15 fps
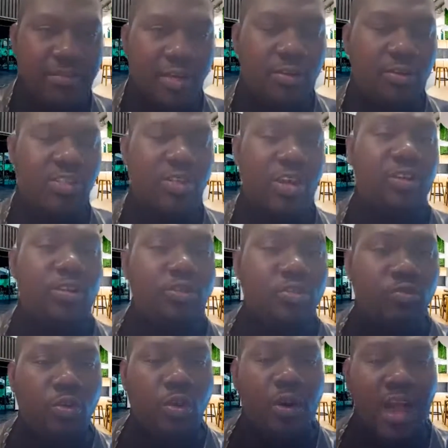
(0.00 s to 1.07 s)
because you are not
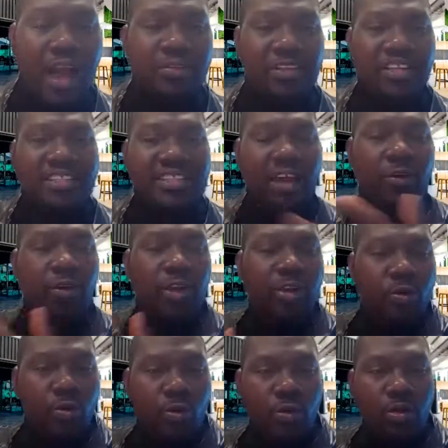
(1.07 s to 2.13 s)
sure how things are going
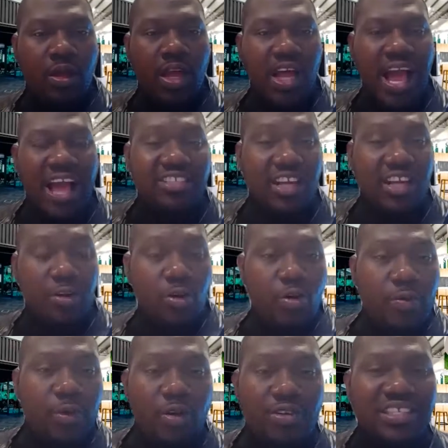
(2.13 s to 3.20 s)
to go,